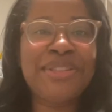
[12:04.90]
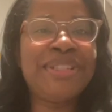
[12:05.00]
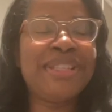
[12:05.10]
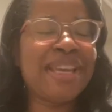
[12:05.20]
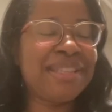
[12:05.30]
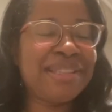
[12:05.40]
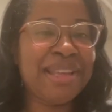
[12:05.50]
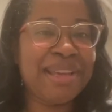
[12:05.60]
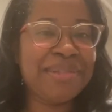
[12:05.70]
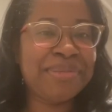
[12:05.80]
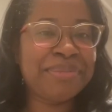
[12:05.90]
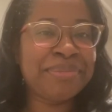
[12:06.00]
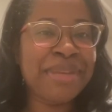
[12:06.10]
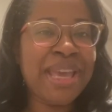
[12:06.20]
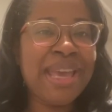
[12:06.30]
just left.
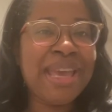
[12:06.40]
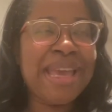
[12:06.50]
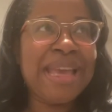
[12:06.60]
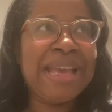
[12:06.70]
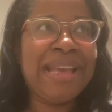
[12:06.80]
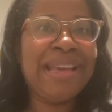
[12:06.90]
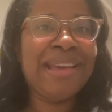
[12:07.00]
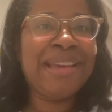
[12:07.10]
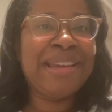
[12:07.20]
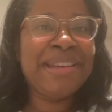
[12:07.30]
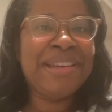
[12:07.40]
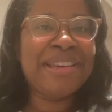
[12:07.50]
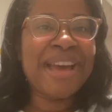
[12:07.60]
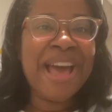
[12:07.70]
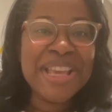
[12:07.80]

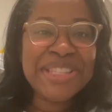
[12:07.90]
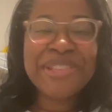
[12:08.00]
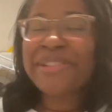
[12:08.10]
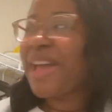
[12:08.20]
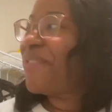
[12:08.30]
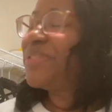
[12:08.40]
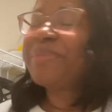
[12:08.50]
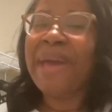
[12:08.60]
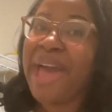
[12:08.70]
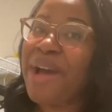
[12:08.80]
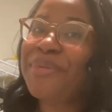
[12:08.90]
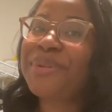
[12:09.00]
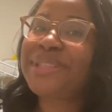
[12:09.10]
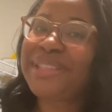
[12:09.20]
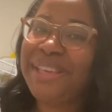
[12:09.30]
And I still have some
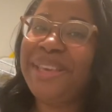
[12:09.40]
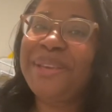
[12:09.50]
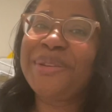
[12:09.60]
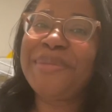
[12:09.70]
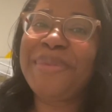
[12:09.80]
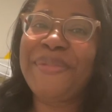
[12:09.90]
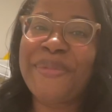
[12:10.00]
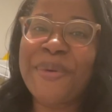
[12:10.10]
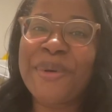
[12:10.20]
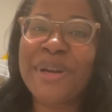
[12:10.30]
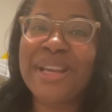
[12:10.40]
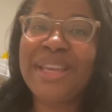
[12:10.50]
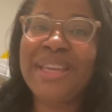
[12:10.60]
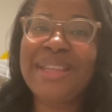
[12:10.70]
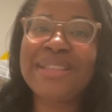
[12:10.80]
hours to kill before it
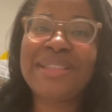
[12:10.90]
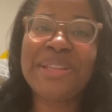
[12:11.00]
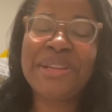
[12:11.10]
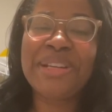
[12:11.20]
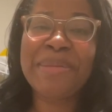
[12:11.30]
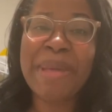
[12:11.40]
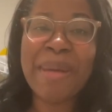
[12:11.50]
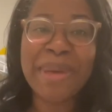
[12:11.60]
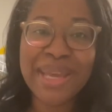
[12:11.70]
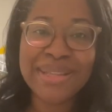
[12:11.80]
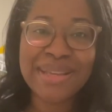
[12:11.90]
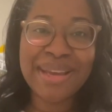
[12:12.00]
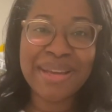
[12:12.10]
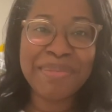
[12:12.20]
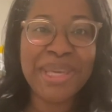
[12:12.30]
is literally my
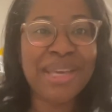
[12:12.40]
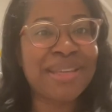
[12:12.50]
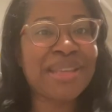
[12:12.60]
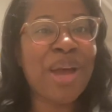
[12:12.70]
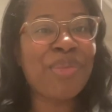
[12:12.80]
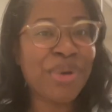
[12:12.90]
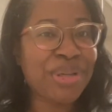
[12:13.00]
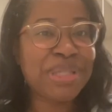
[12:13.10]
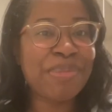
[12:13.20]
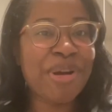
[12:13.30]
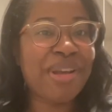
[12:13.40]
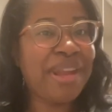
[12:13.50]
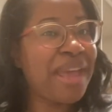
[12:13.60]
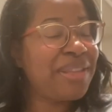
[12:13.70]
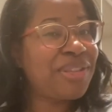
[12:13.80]
bedtime because I work tomorrow
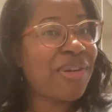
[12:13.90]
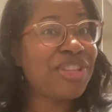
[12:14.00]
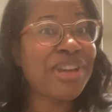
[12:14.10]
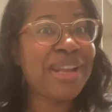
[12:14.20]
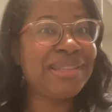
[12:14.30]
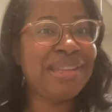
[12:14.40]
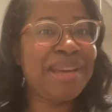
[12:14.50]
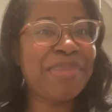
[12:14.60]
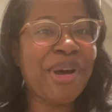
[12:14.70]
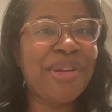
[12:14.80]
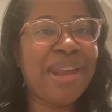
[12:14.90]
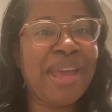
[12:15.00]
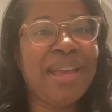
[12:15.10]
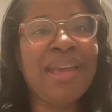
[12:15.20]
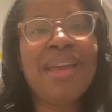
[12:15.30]
night. So I try to stay up all
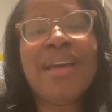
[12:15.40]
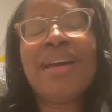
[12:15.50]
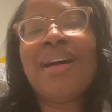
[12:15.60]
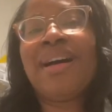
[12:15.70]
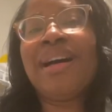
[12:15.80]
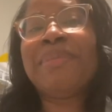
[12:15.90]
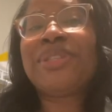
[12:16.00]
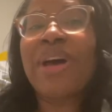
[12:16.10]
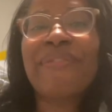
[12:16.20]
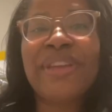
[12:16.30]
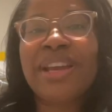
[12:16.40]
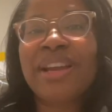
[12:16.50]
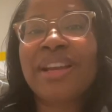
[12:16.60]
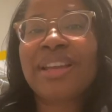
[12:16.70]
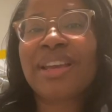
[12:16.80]
night. Um, so I
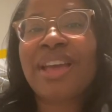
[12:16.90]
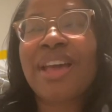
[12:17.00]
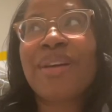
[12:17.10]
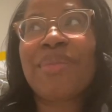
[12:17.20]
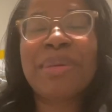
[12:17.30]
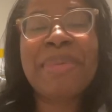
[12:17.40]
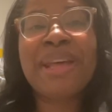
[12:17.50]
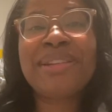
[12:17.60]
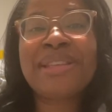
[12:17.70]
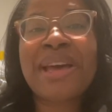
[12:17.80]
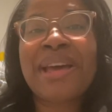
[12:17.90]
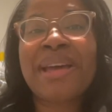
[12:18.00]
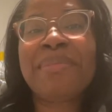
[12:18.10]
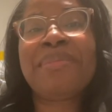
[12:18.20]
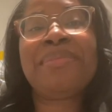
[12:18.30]
figured what better time